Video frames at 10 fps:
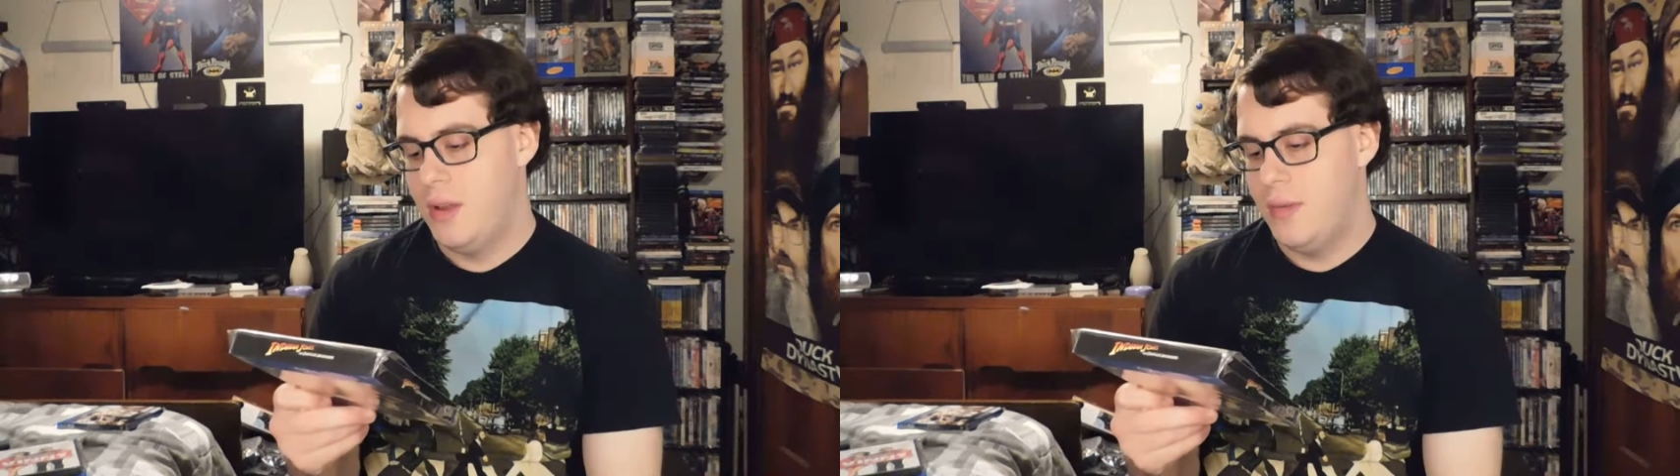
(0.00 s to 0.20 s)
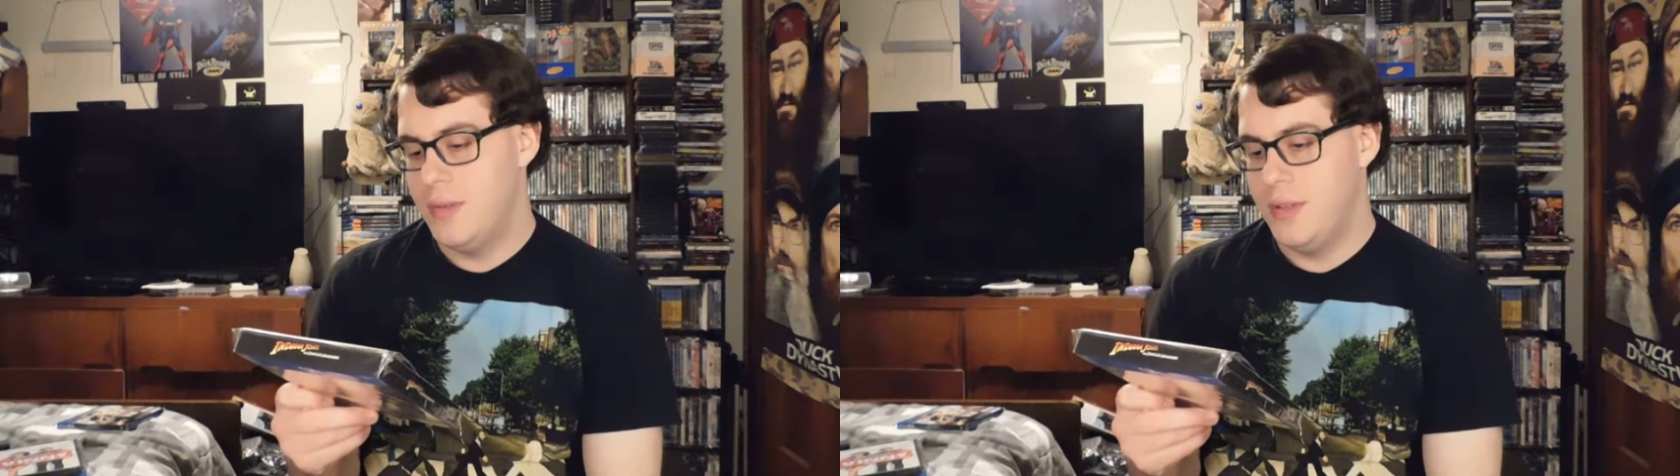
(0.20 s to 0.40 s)

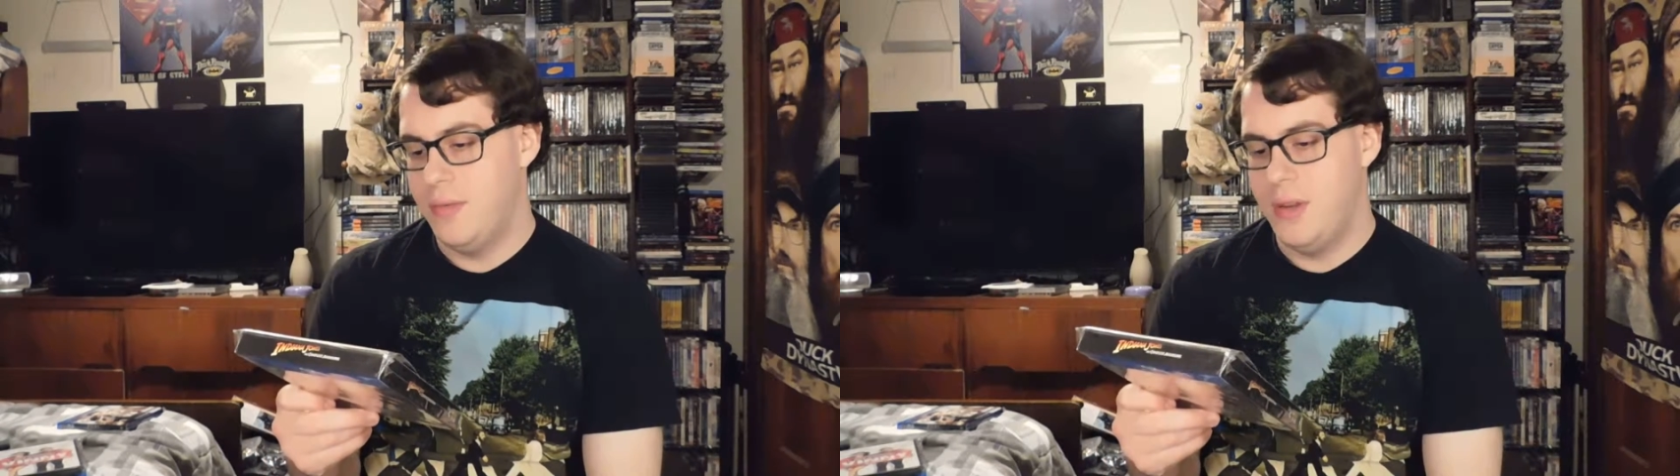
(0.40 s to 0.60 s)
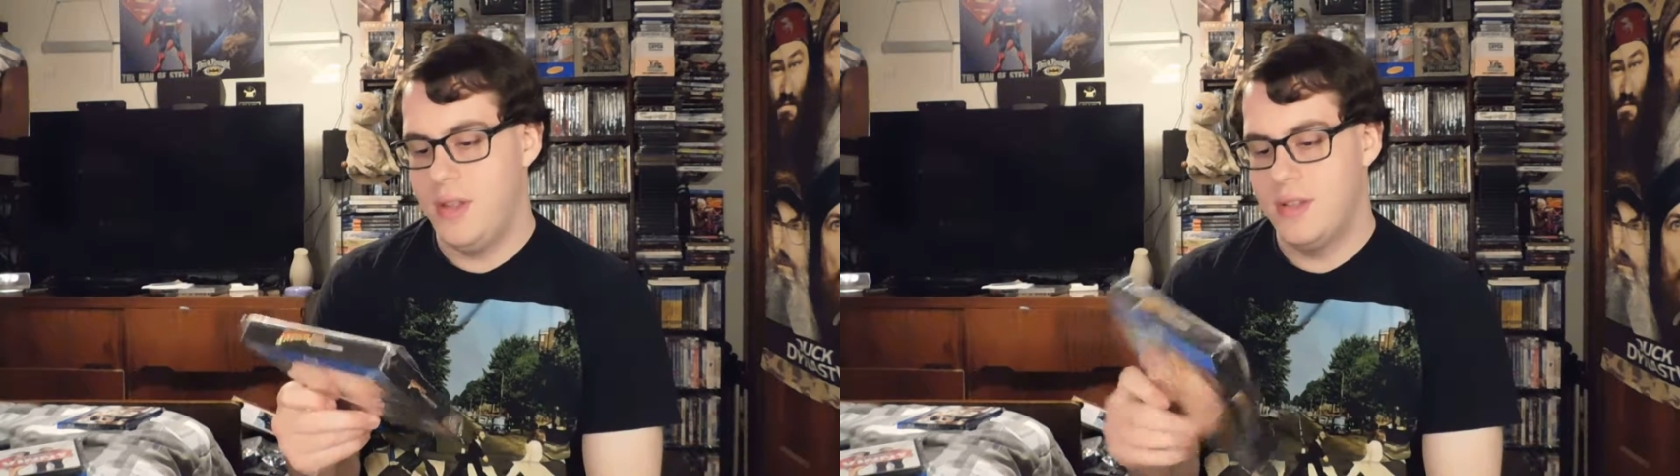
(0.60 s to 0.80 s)
what do
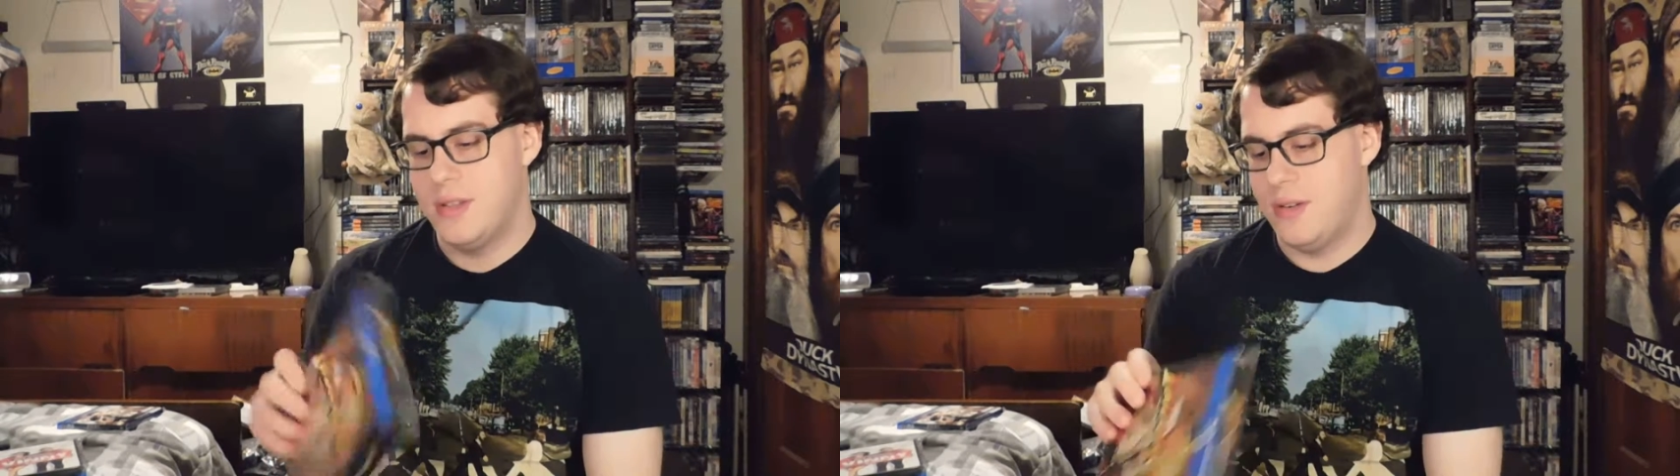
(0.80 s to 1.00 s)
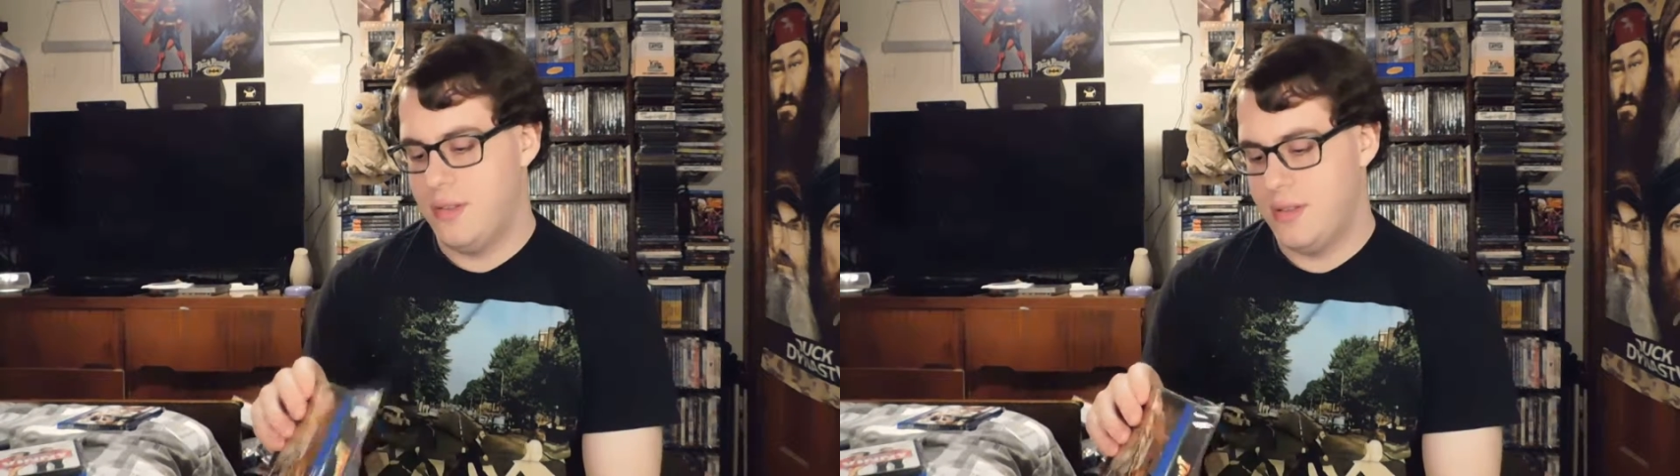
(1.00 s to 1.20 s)
you
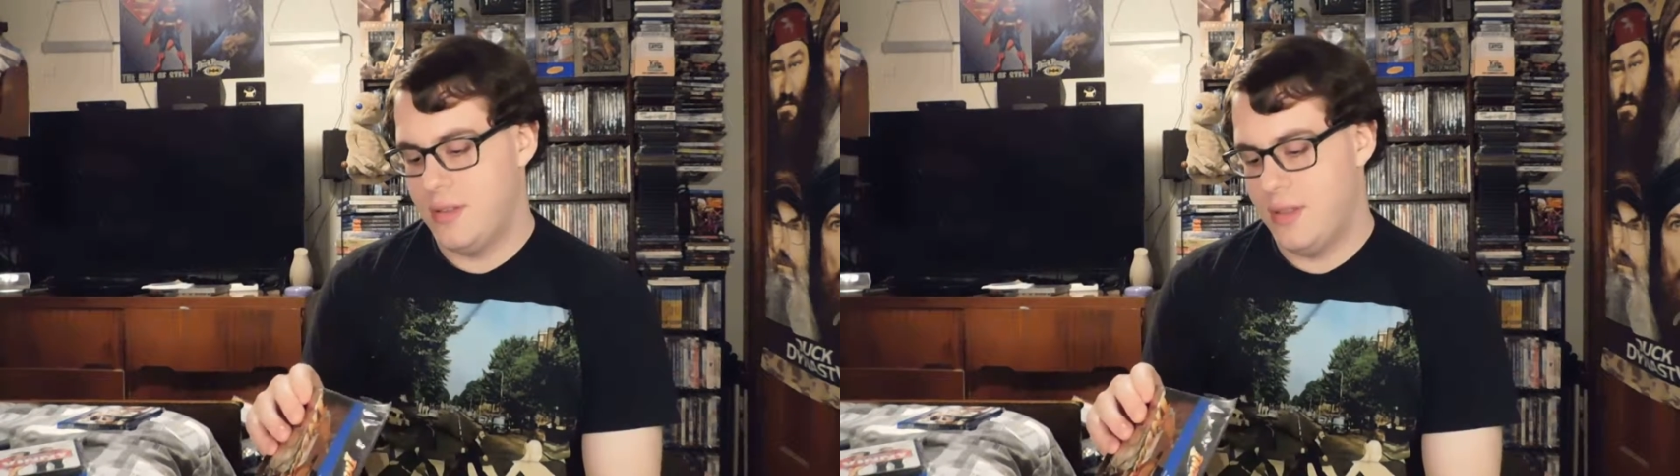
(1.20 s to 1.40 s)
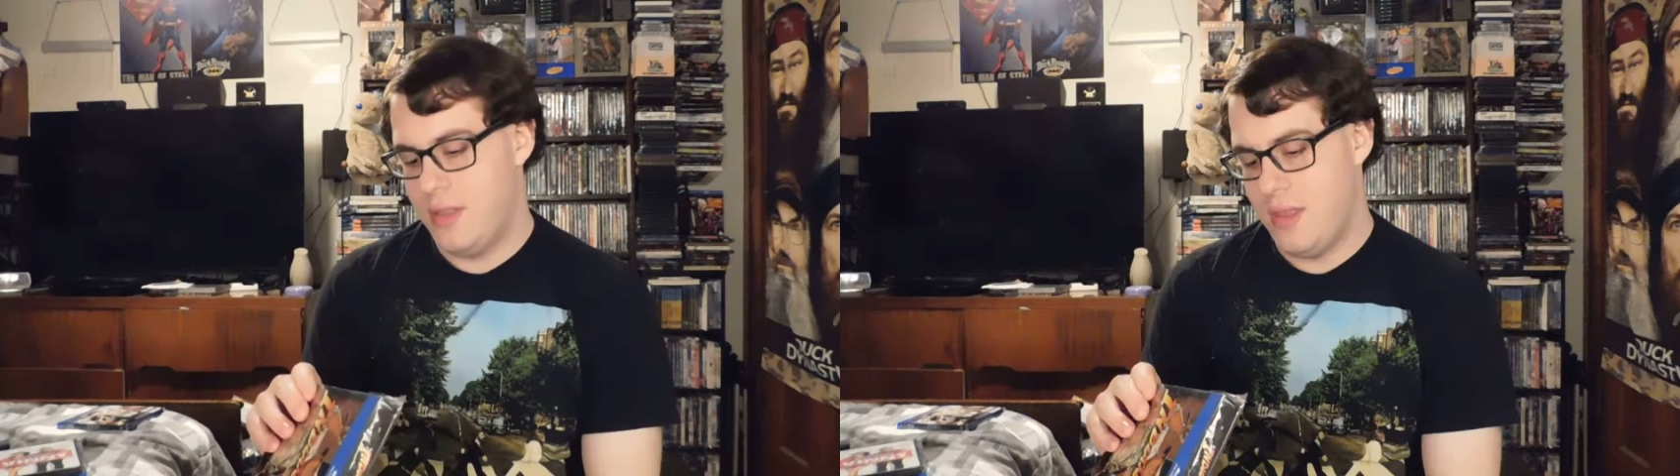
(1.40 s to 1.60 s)
consider this, like